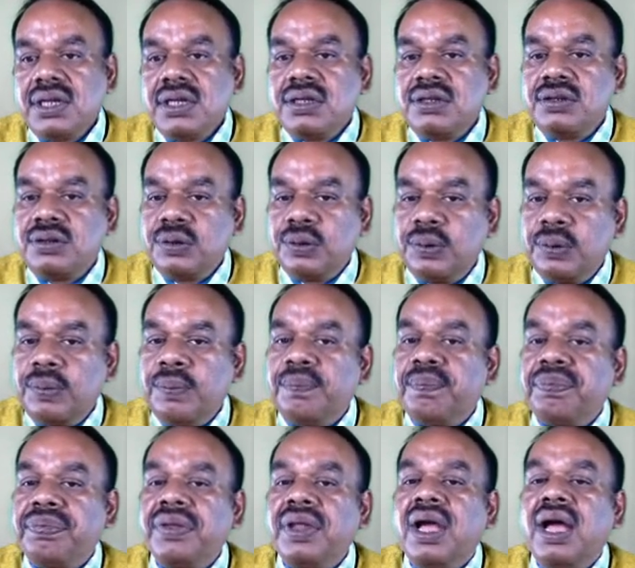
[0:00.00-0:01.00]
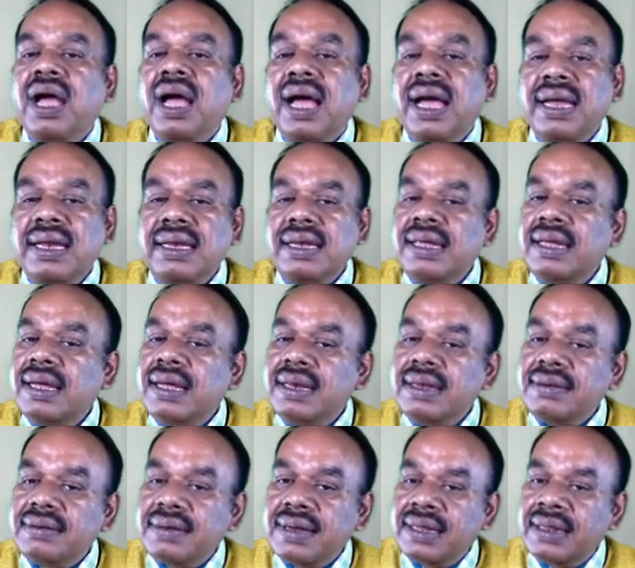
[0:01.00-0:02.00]
So ITR
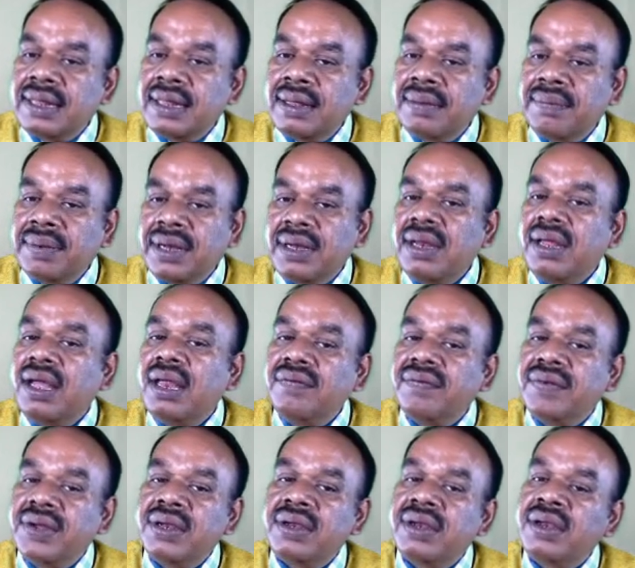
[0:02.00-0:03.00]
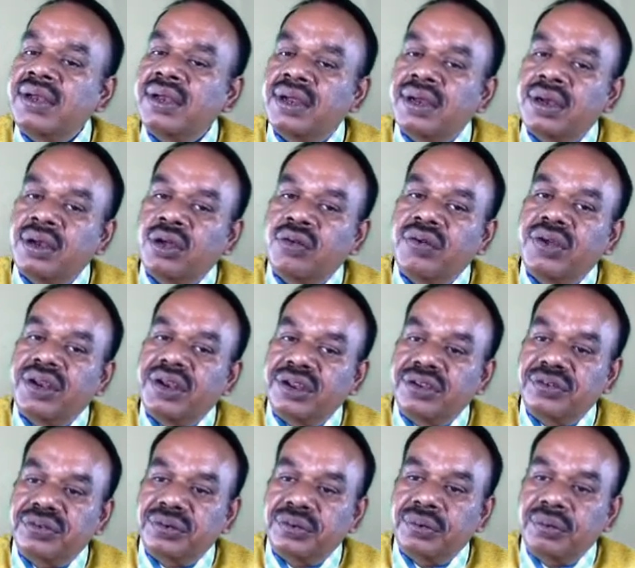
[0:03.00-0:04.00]
is nothing but inventory turnover
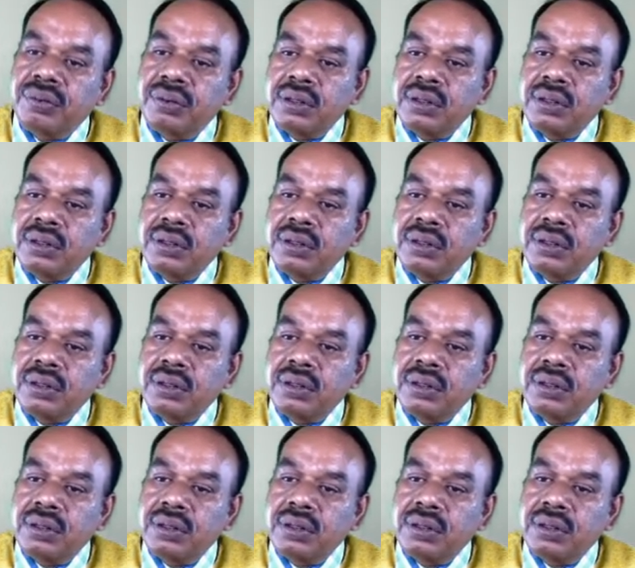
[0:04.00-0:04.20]
ratio.